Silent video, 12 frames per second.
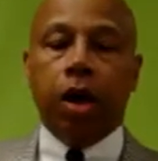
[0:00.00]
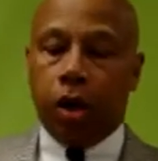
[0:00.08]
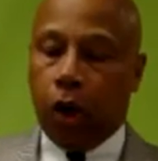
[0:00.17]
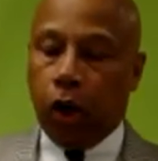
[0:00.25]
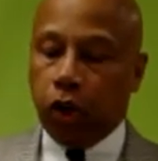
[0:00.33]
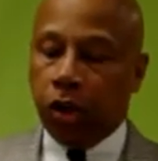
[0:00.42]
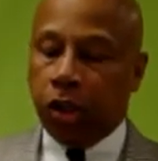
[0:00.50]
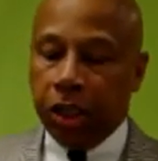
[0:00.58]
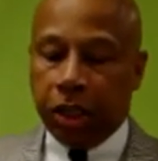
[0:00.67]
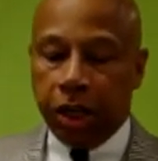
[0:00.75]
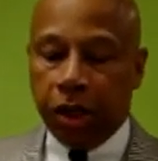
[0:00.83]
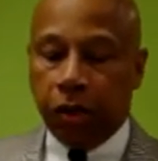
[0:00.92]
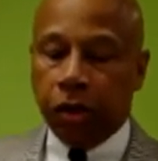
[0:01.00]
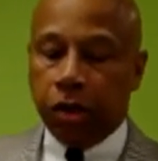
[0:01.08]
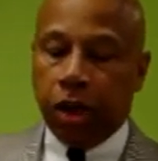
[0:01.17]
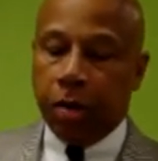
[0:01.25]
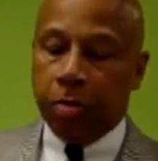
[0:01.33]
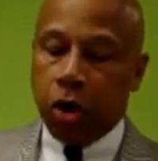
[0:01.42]
It also
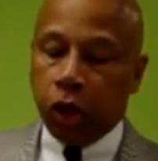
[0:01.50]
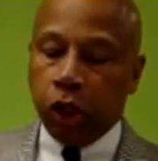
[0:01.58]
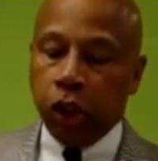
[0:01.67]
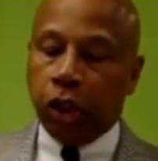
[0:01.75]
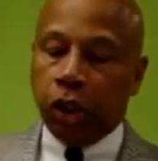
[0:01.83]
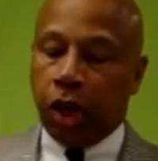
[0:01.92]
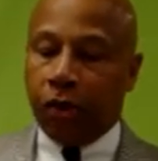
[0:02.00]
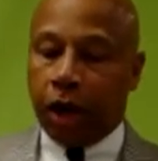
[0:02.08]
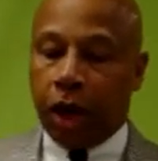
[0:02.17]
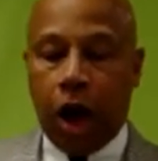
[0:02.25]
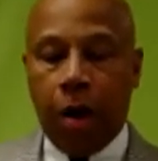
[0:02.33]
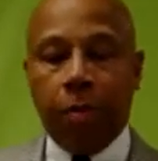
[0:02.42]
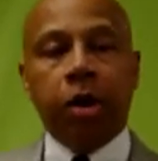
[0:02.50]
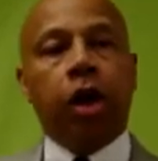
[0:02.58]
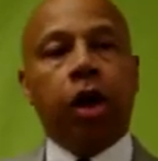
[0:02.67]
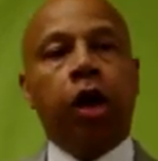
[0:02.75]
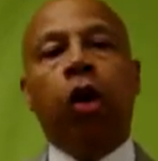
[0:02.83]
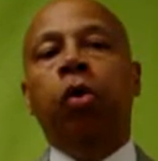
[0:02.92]
details the emergence of a
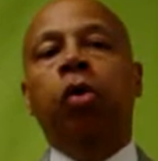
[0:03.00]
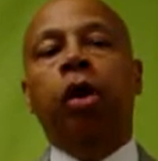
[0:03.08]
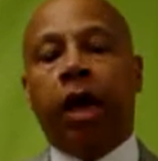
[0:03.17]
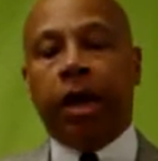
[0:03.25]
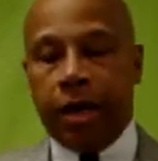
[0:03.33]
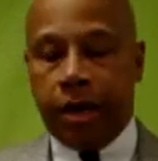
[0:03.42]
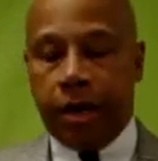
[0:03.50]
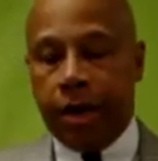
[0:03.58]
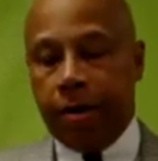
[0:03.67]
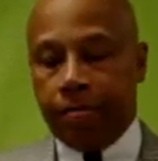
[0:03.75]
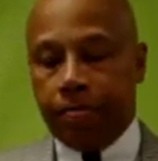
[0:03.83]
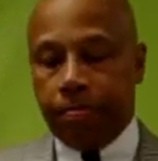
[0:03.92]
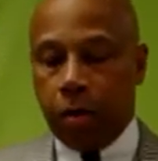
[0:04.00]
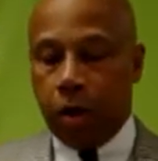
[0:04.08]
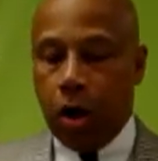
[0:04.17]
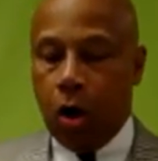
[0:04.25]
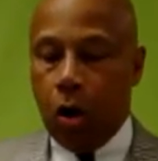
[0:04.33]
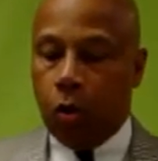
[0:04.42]
common colonial identity,
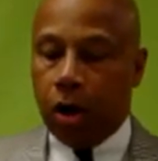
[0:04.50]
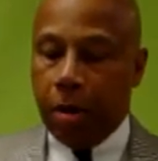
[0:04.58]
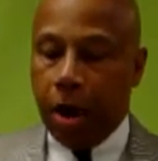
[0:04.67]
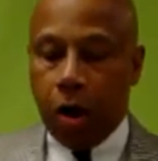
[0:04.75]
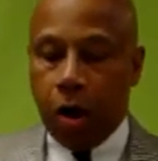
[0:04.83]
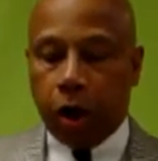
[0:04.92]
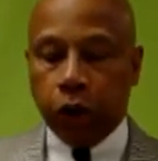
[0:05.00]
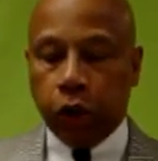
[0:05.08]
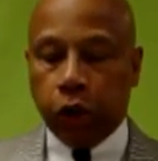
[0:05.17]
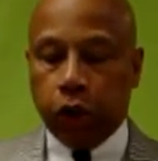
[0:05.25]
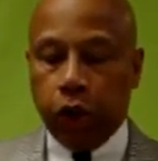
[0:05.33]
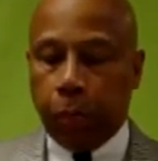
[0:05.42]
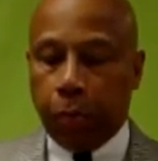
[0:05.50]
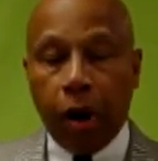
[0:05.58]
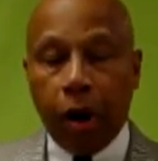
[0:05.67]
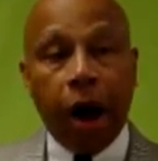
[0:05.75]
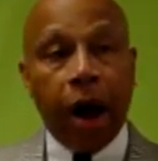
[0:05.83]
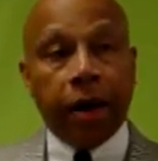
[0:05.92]
when Americans took
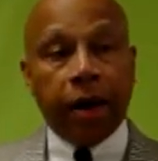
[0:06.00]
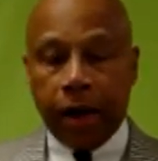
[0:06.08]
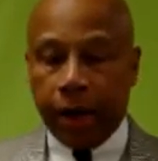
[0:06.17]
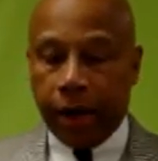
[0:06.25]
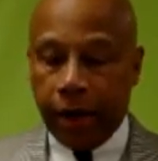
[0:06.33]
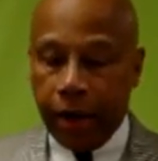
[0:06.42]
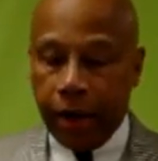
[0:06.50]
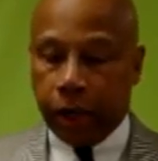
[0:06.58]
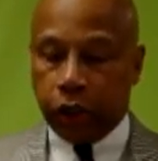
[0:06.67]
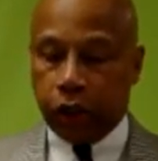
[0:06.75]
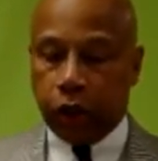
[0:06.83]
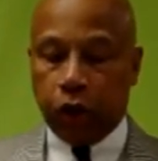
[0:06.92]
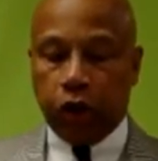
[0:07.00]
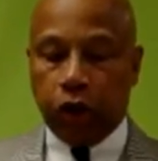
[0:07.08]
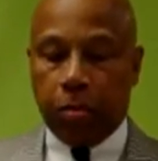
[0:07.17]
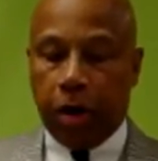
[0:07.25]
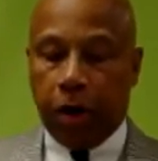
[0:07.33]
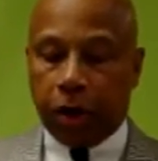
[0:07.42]
pride in links
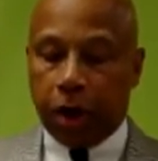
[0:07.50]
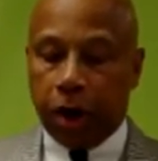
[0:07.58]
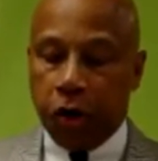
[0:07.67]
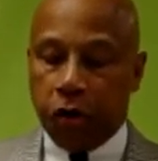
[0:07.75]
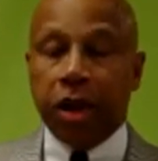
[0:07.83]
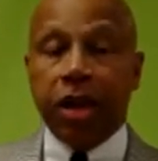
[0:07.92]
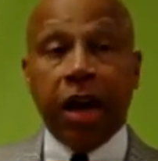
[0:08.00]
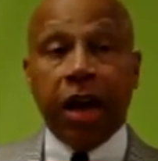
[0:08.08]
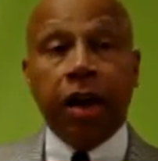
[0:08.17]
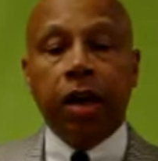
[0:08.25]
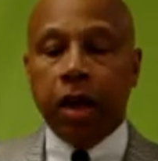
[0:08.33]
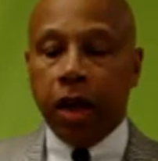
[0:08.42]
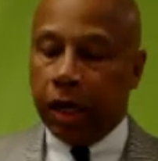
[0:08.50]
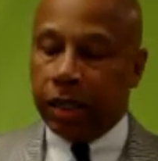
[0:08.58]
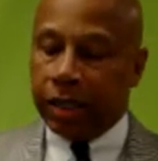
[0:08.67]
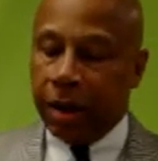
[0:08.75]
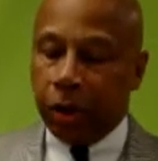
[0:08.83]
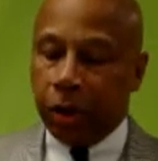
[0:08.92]
to the mother country, yet
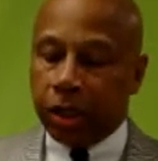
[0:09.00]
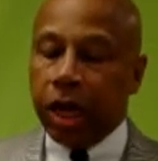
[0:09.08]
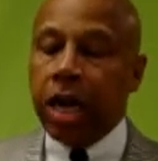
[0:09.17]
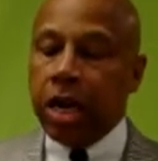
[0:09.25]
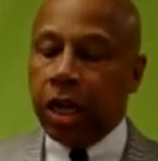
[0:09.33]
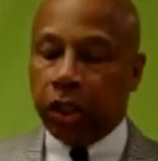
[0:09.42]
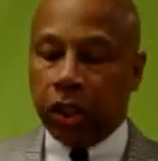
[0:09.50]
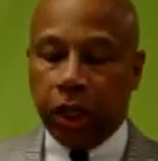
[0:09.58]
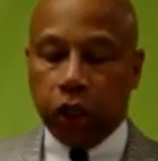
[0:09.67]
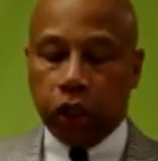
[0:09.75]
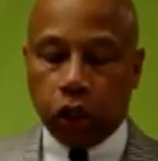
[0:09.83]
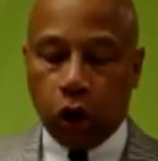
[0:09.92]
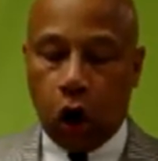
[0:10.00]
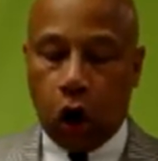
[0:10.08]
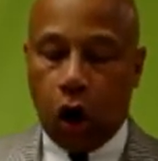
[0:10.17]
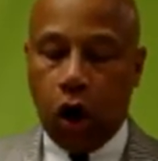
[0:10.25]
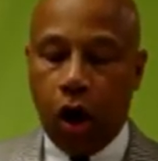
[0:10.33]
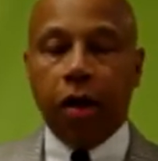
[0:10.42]
simultaneously
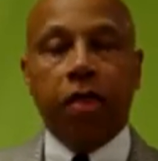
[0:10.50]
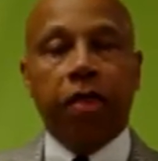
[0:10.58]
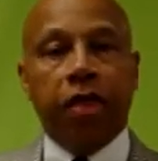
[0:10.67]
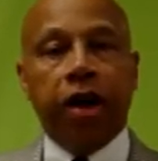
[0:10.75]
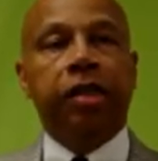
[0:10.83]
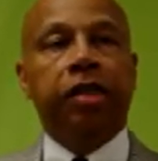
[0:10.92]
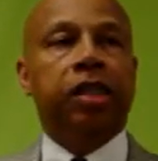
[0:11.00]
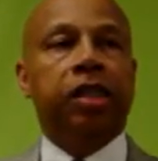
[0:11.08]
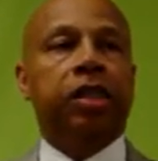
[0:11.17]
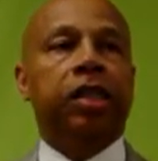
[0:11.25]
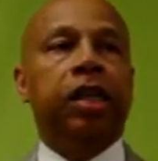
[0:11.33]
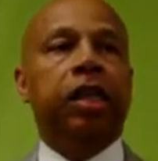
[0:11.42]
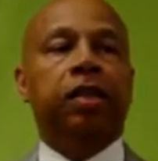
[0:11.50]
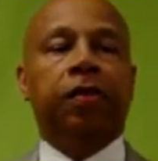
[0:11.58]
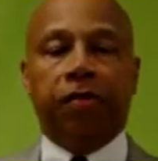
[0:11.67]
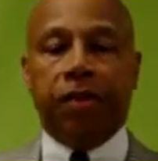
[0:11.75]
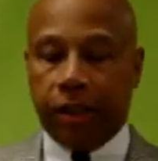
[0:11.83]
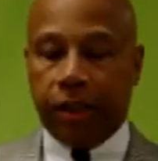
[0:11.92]
saw their
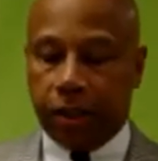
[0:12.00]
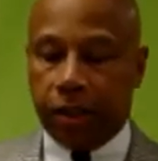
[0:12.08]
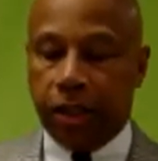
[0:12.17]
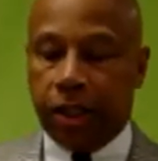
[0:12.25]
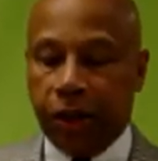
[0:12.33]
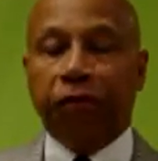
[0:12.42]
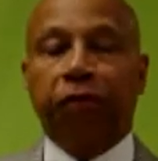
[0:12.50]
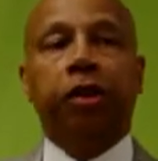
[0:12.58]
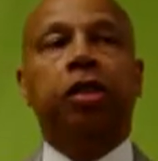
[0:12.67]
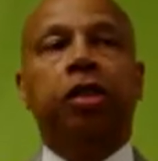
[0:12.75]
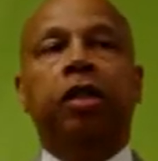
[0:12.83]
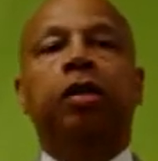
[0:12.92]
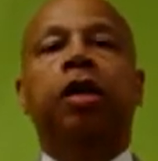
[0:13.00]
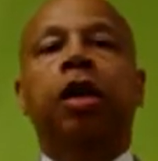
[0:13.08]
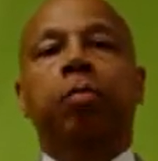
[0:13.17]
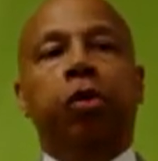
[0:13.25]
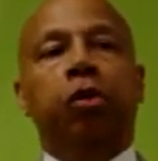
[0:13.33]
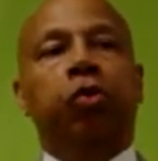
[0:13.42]
distinctiveness, the difference
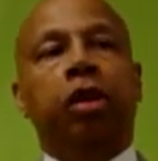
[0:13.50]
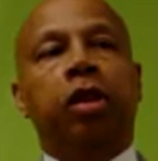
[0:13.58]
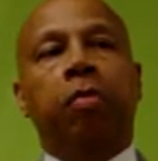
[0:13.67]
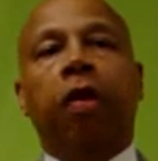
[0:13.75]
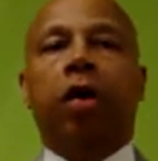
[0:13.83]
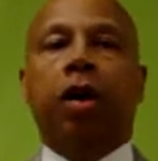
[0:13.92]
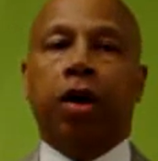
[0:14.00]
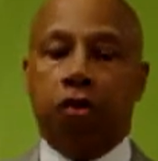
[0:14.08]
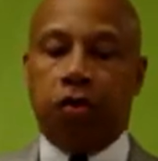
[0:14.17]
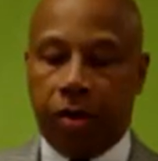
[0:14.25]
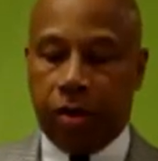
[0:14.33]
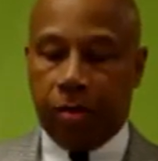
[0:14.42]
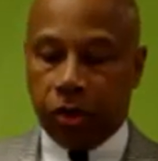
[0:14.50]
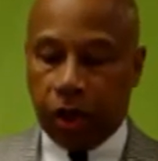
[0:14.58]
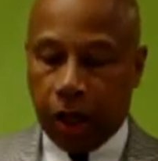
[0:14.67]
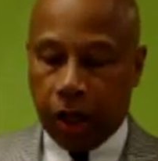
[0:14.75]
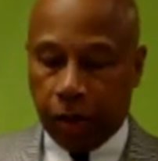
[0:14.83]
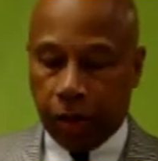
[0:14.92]
between the mother country and
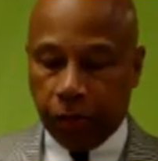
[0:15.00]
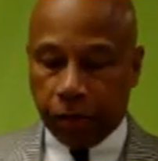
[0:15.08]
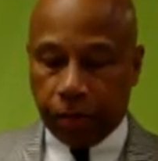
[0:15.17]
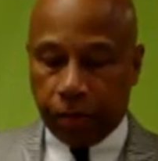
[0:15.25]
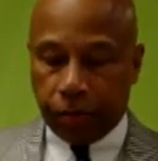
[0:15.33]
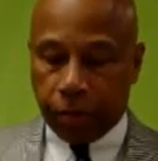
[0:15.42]
themselves.